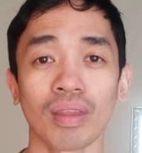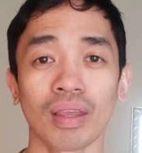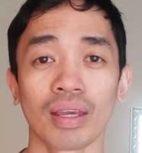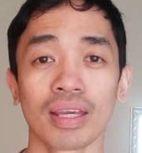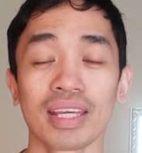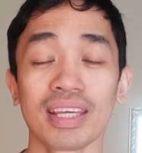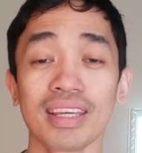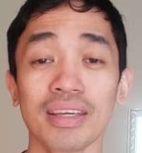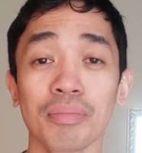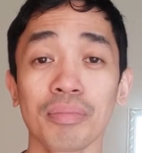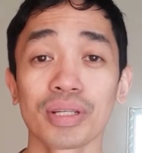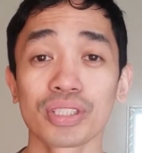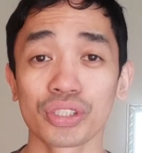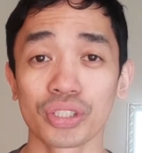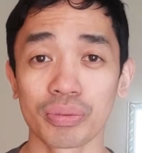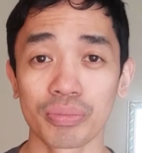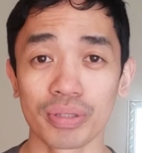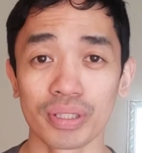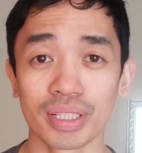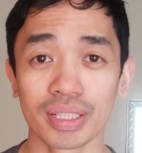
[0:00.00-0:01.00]
he must
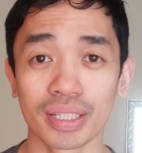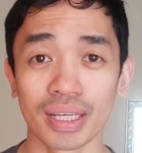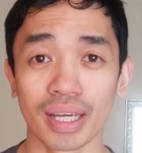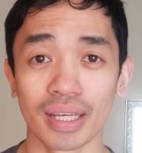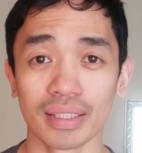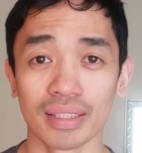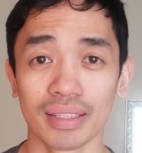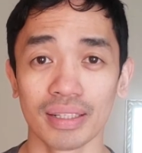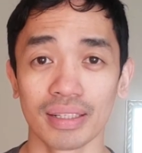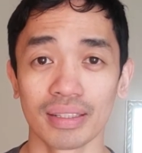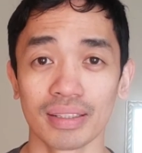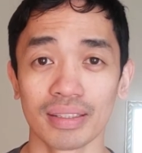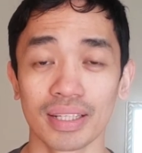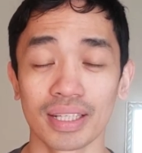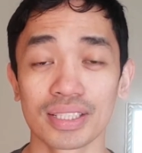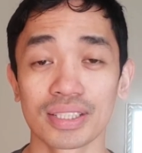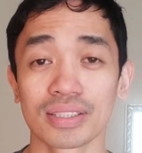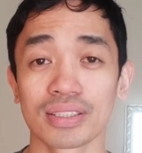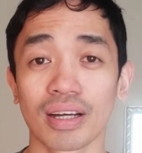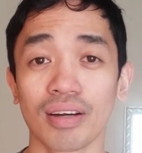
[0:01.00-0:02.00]
communicate
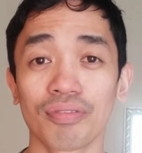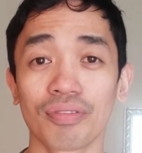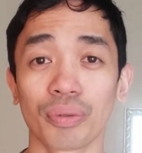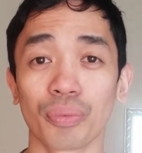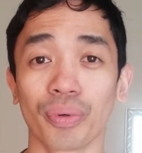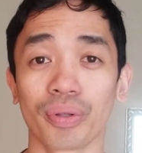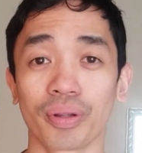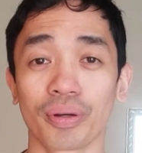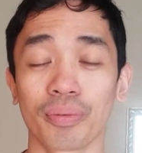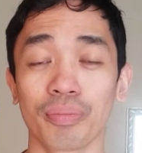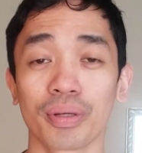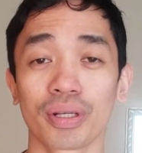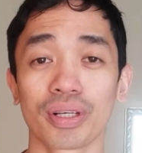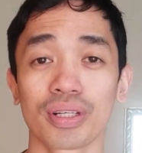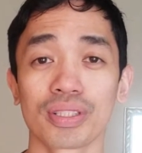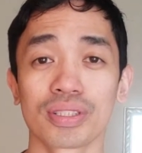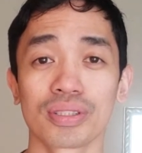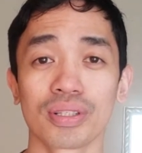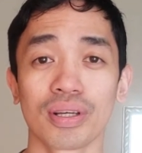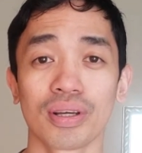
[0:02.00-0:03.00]
this comfort with her,
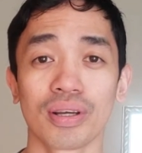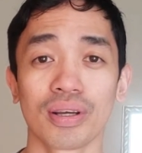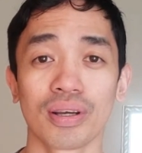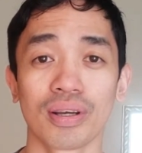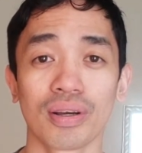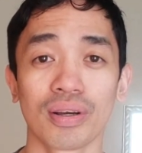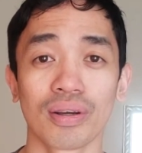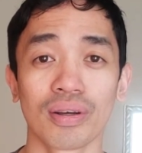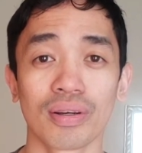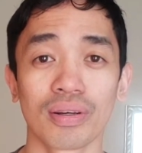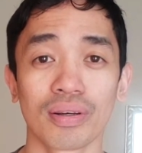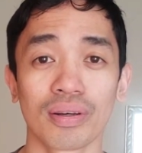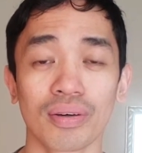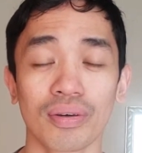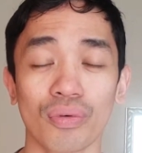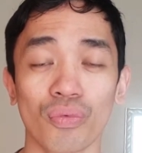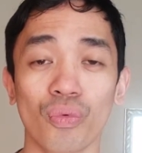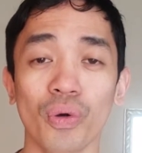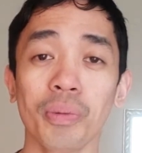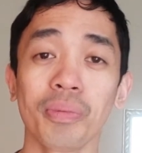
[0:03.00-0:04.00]
because
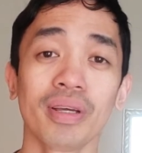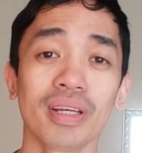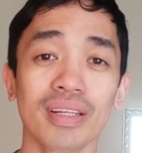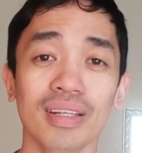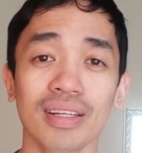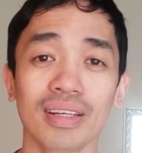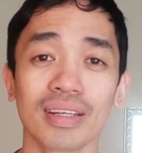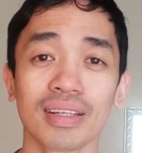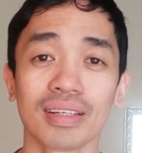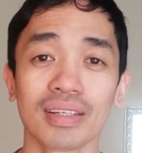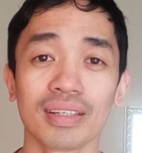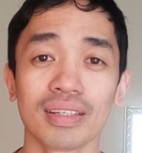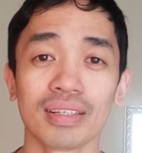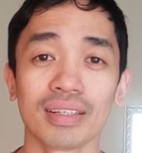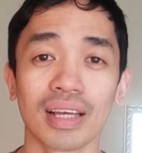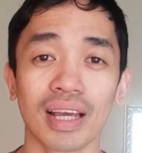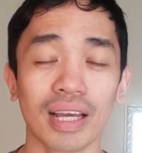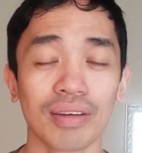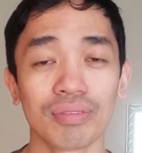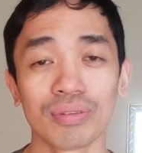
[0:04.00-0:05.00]
women
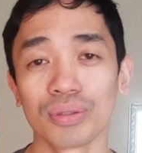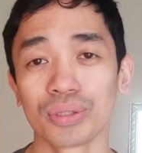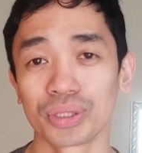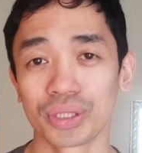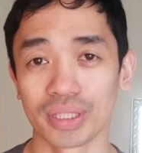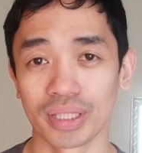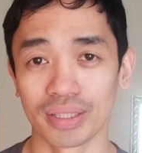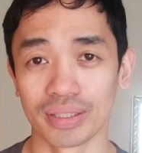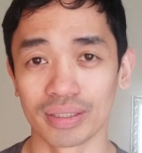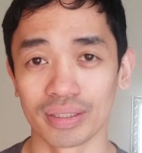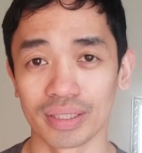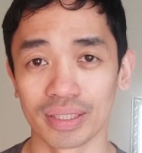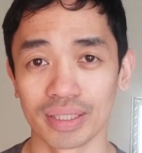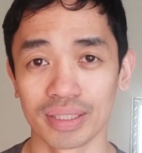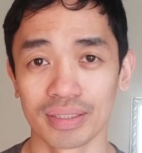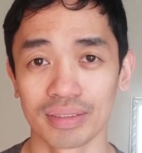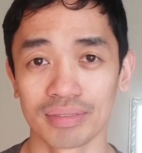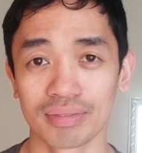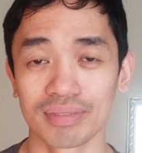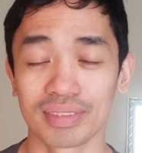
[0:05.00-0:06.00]
evolutionarily,
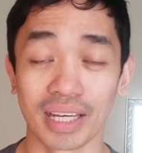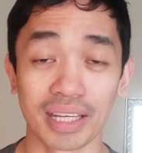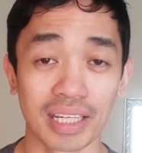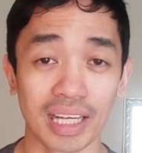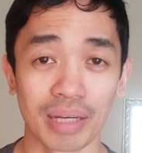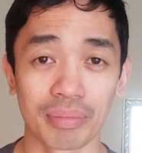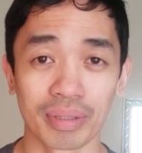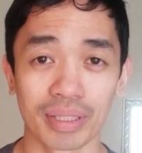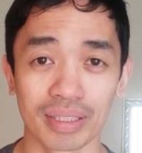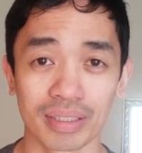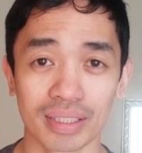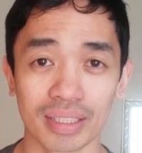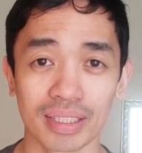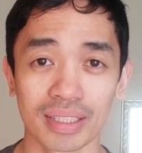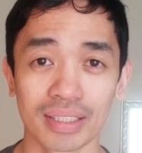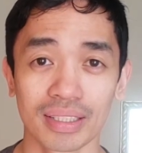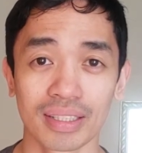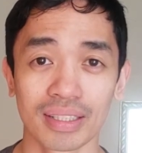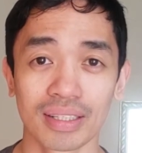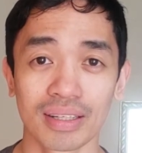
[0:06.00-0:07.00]

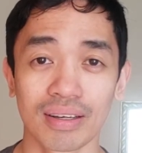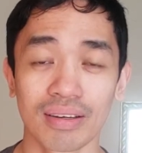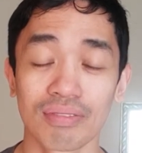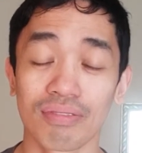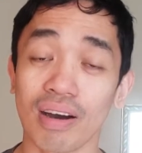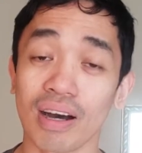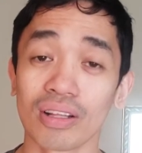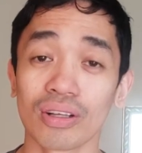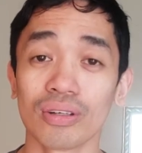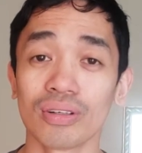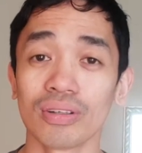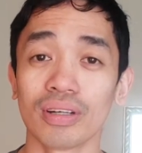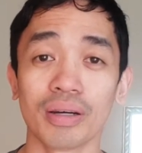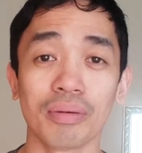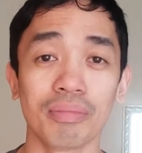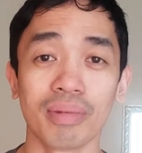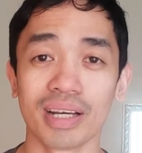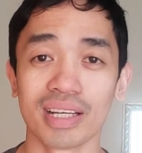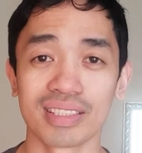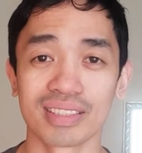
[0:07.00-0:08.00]
dynamically, follow a
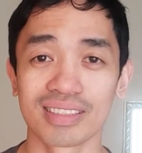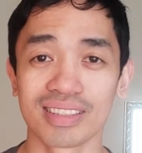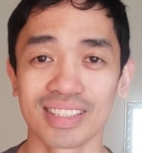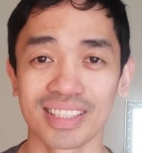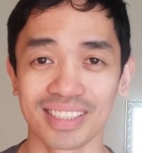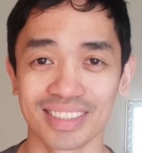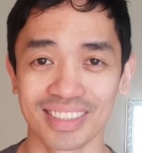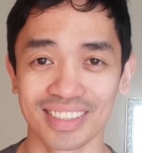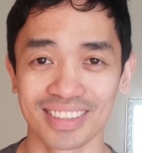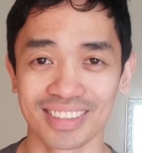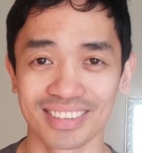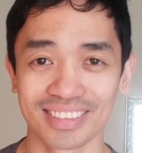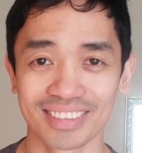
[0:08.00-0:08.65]
man's lead.